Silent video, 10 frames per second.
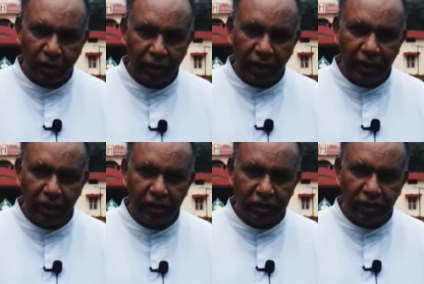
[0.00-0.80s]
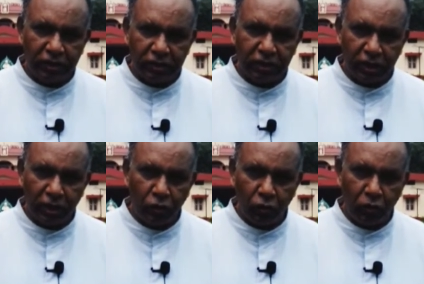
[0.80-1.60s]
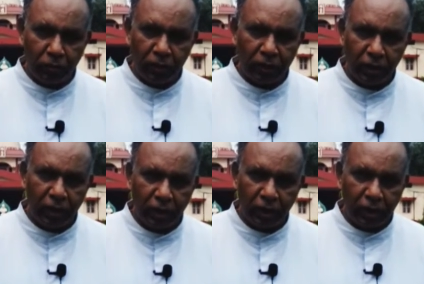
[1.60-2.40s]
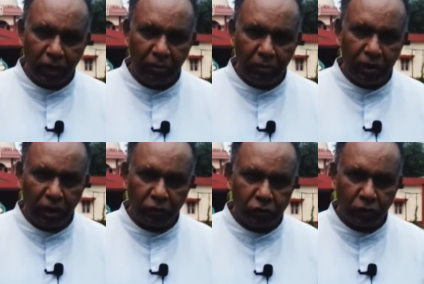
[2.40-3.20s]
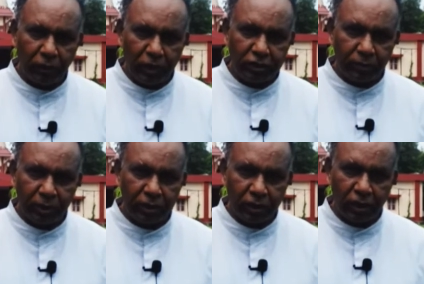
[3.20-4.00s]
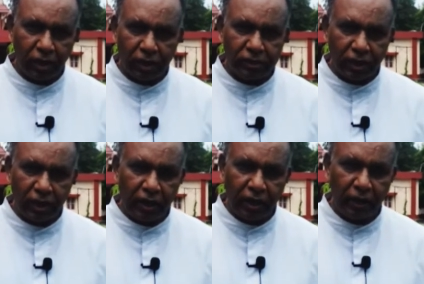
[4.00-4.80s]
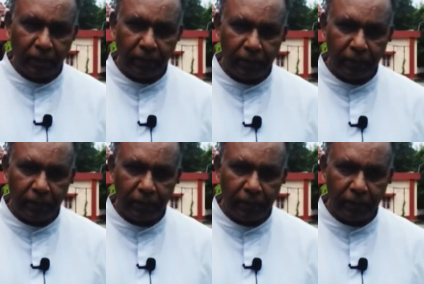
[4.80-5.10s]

carrying Jesus in her womb, came to the house of Elizabeth and Zachariah.